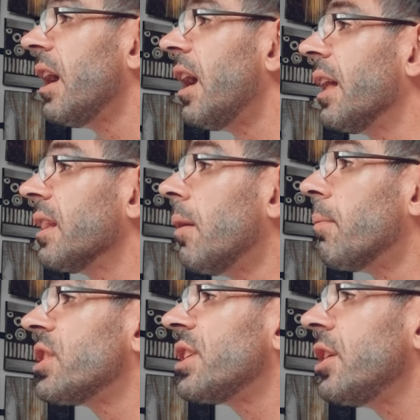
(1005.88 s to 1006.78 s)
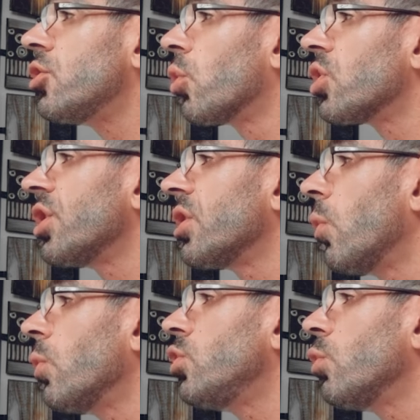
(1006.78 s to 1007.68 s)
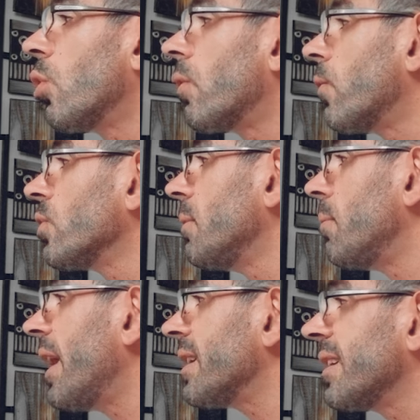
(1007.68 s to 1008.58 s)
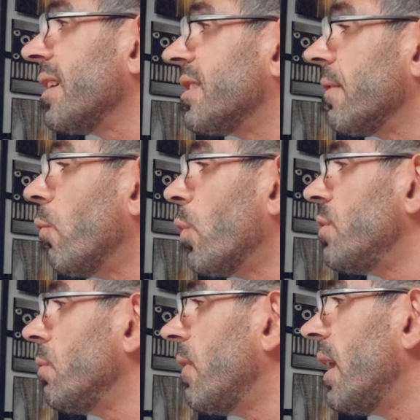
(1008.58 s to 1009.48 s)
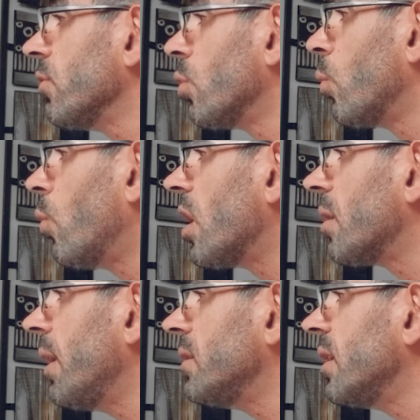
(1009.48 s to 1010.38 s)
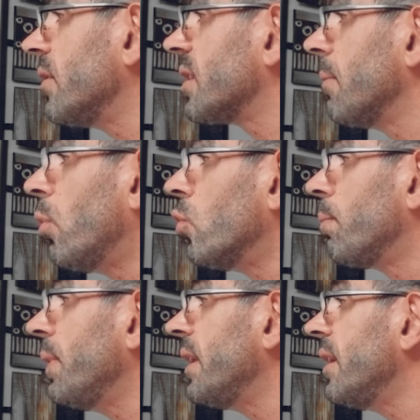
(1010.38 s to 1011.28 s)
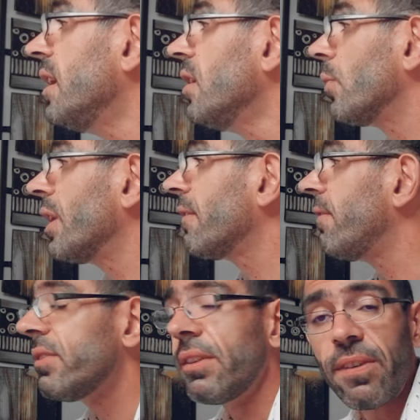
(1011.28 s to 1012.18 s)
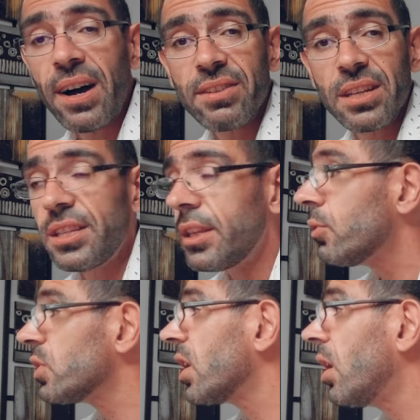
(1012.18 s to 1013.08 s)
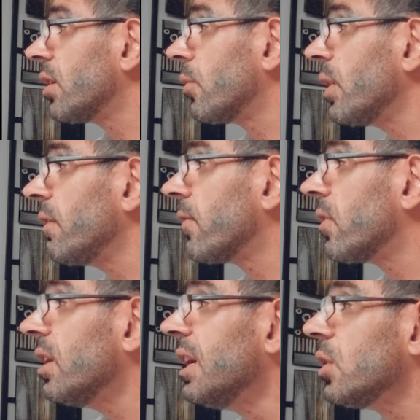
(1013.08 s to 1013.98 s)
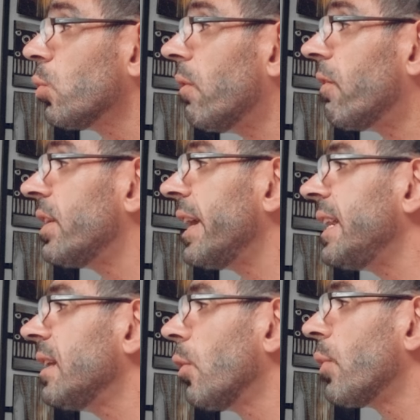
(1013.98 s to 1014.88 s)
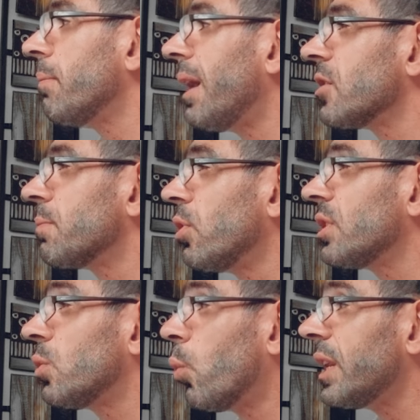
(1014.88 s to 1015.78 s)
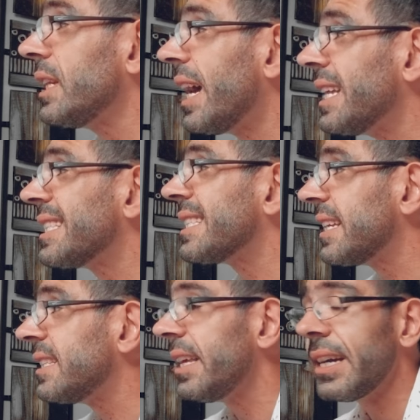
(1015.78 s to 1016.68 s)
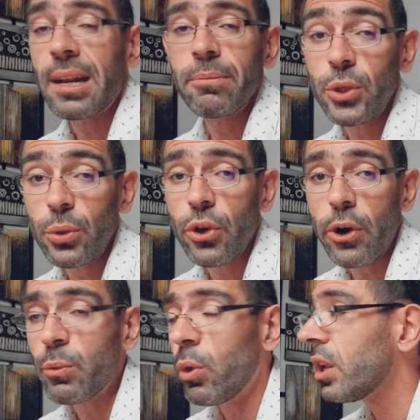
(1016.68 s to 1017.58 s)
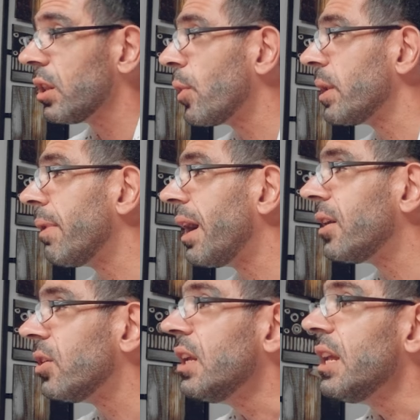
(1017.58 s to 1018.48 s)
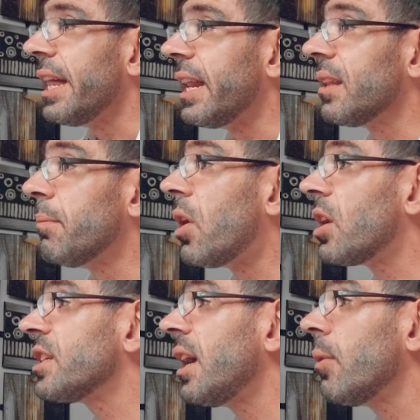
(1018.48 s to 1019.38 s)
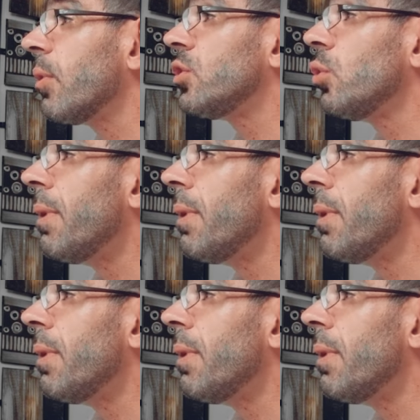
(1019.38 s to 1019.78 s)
Lumber City, Georgia, going to Norfolk, Nebraska. It's a 42.5 load of watermelon. It's a bulk bin running 55 continuous on a reefer. 1,280 loaded miles booked at 2,960. Got him 231 a loaded mile. And then Lamar's, Iowa to